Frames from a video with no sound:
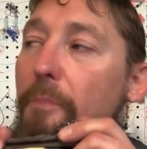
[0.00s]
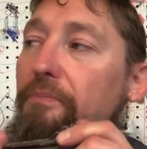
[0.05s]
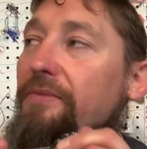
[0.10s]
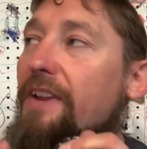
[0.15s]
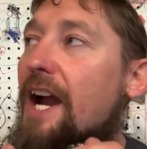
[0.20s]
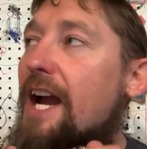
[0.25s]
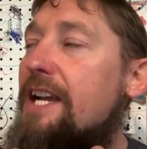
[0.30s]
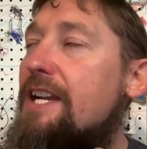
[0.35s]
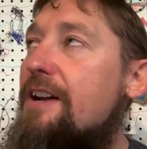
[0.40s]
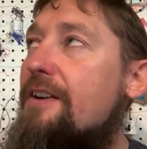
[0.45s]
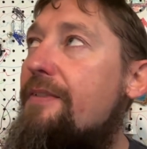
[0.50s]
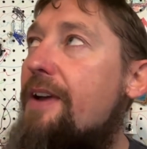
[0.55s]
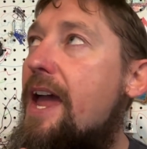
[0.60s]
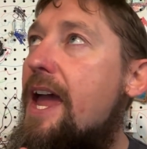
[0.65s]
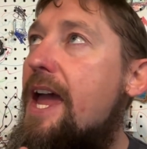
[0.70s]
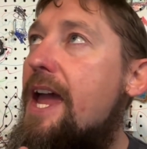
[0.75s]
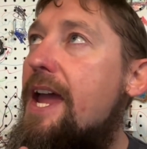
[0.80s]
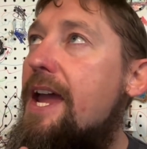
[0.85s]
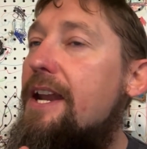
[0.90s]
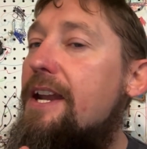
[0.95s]
Kind of
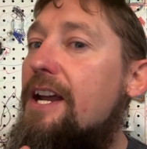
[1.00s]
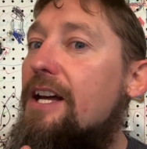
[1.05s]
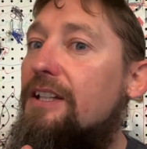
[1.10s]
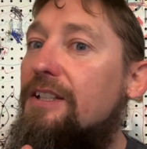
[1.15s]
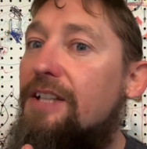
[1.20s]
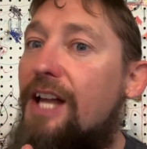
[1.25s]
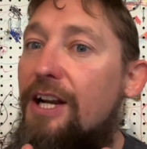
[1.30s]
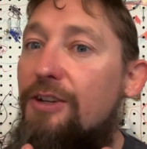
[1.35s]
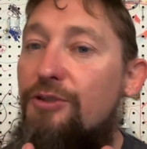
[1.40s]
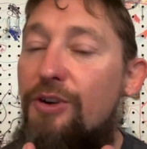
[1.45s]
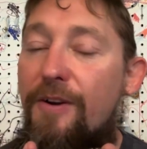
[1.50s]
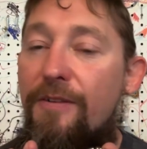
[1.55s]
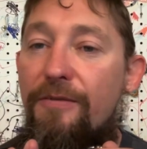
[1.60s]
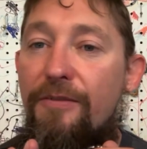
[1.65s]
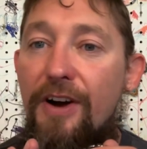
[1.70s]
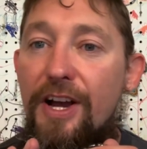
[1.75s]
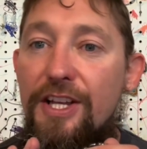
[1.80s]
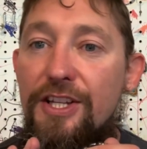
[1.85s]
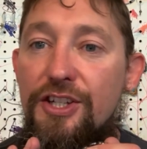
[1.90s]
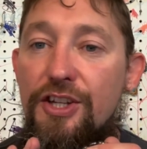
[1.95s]
an electric
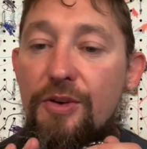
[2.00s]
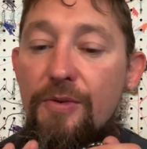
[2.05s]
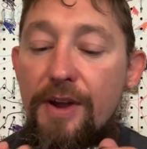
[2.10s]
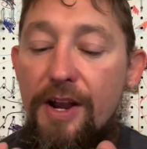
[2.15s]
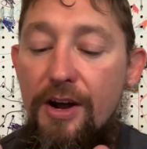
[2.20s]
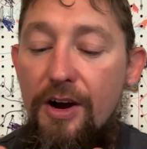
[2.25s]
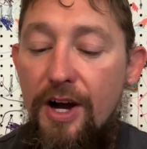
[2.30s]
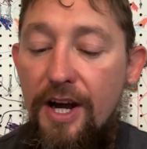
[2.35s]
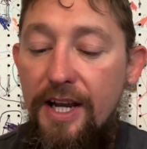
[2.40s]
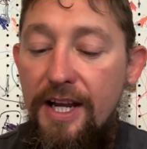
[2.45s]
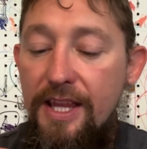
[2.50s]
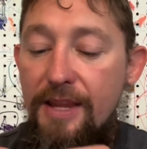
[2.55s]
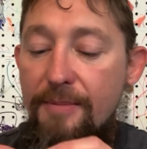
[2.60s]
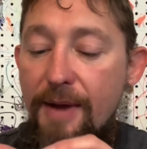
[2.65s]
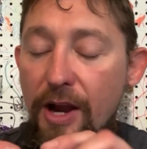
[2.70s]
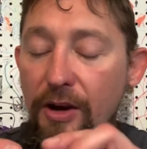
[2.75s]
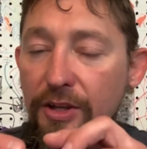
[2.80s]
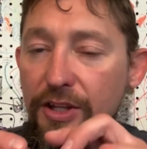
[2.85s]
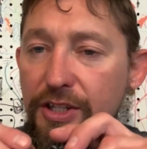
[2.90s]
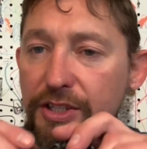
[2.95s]
fuzz going on in the
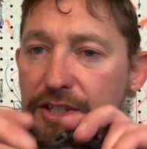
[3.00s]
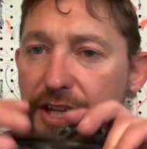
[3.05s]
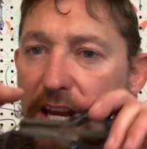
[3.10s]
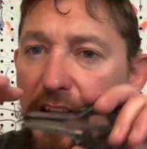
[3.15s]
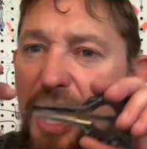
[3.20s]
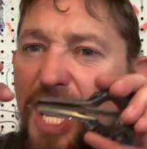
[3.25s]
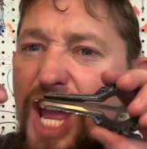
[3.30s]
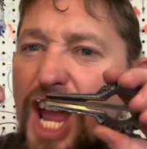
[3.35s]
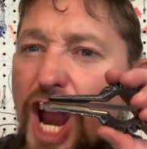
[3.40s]
background. There's like a...